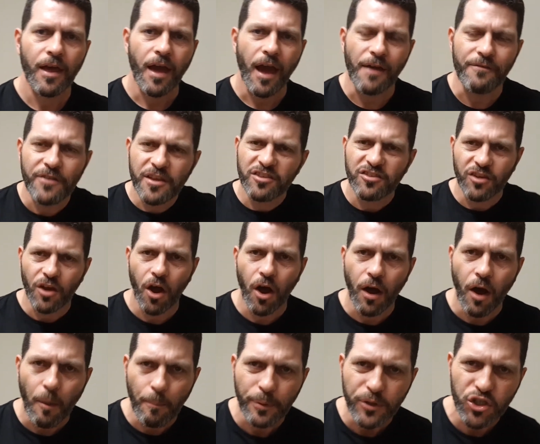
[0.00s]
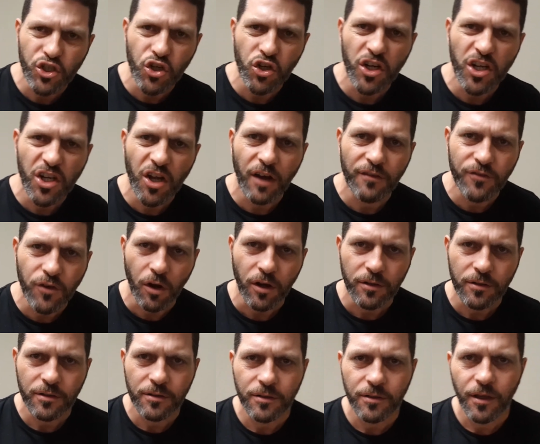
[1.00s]
And this opportunity I've
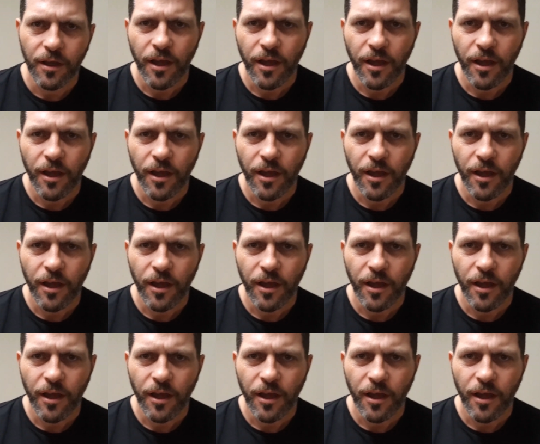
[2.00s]
got